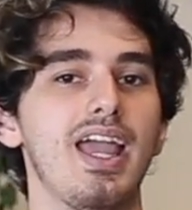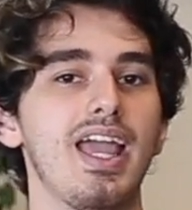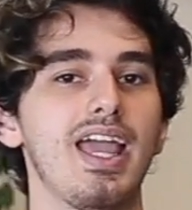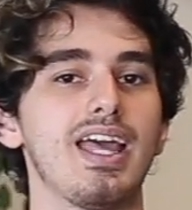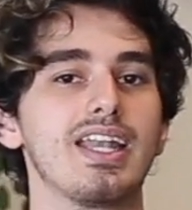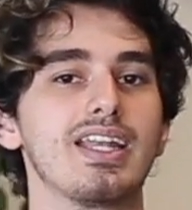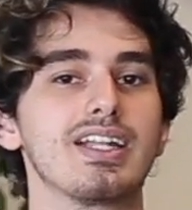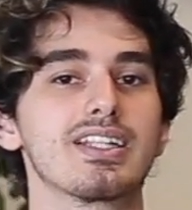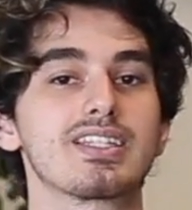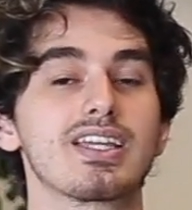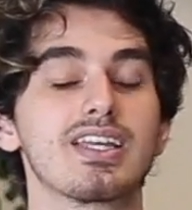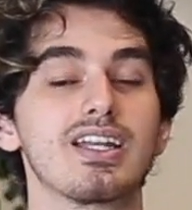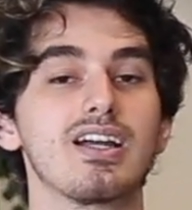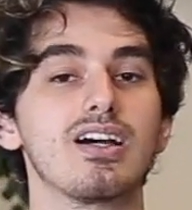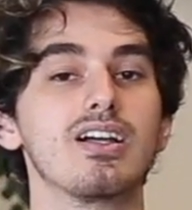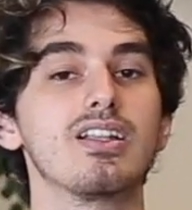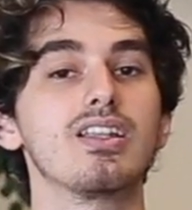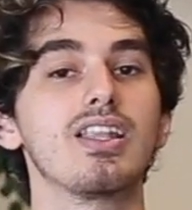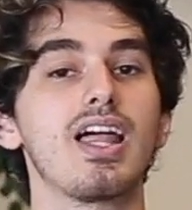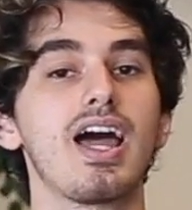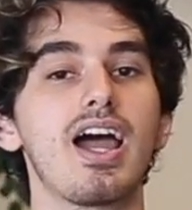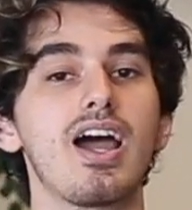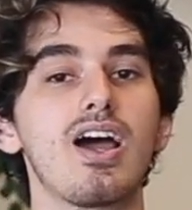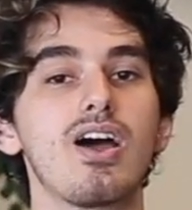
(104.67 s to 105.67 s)
And it's going to
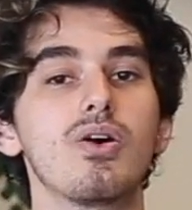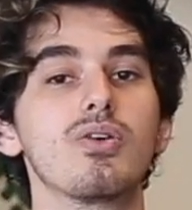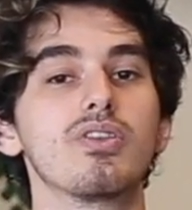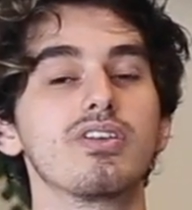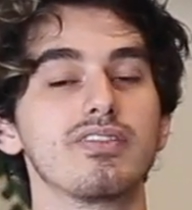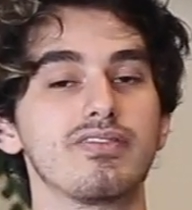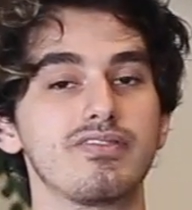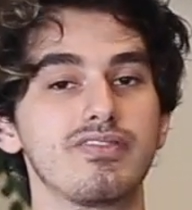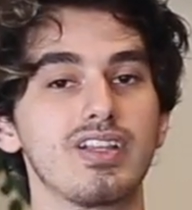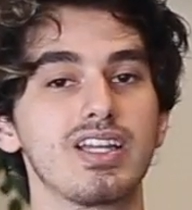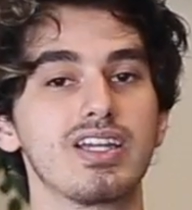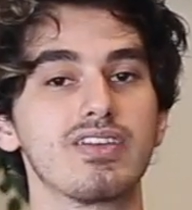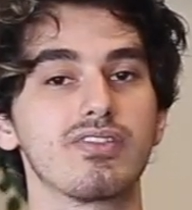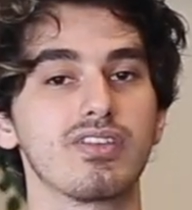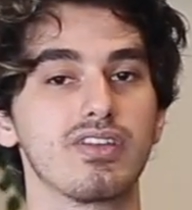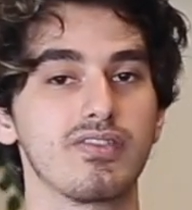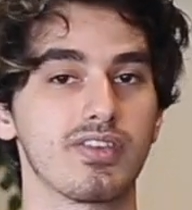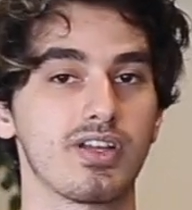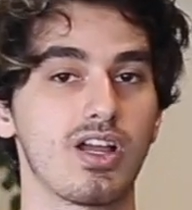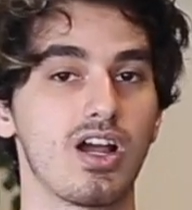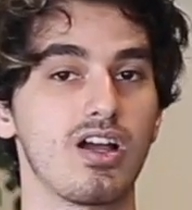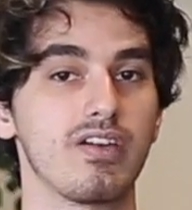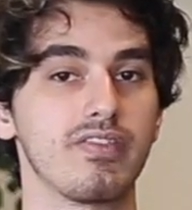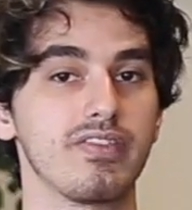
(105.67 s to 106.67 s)
allow the flavor
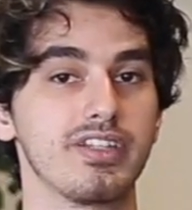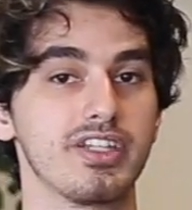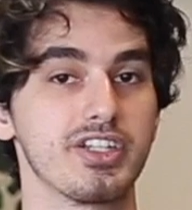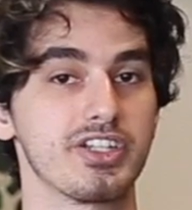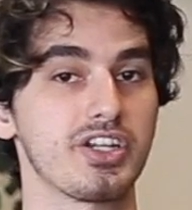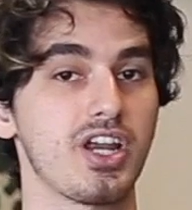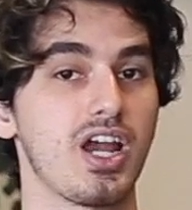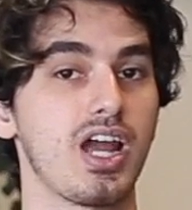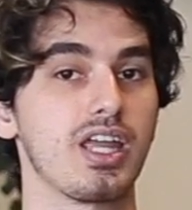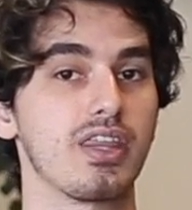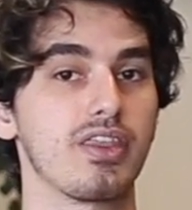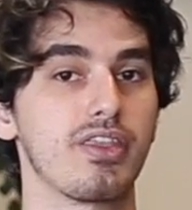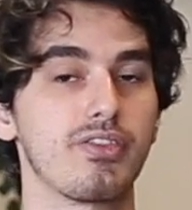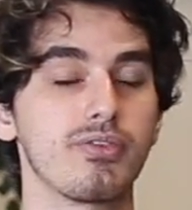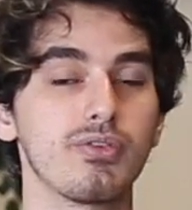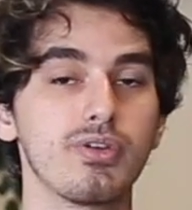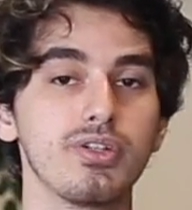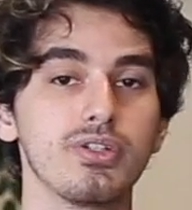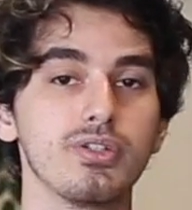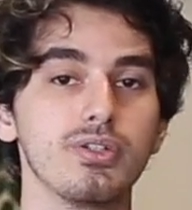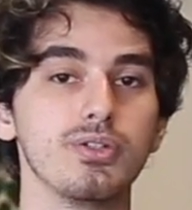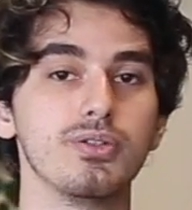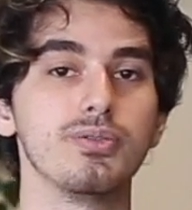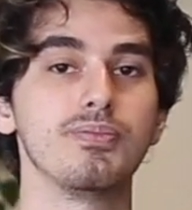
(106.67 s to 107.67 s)
of the coffee to shine
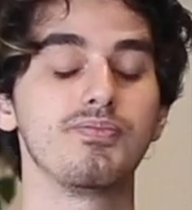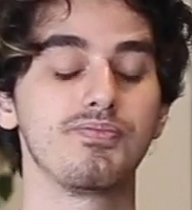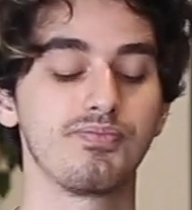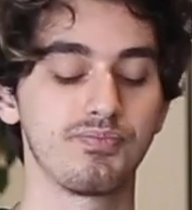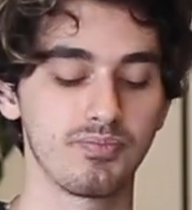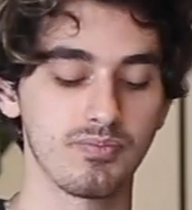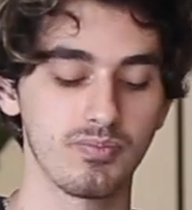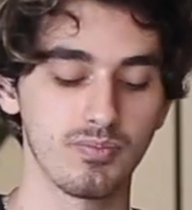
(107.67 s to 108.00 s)
through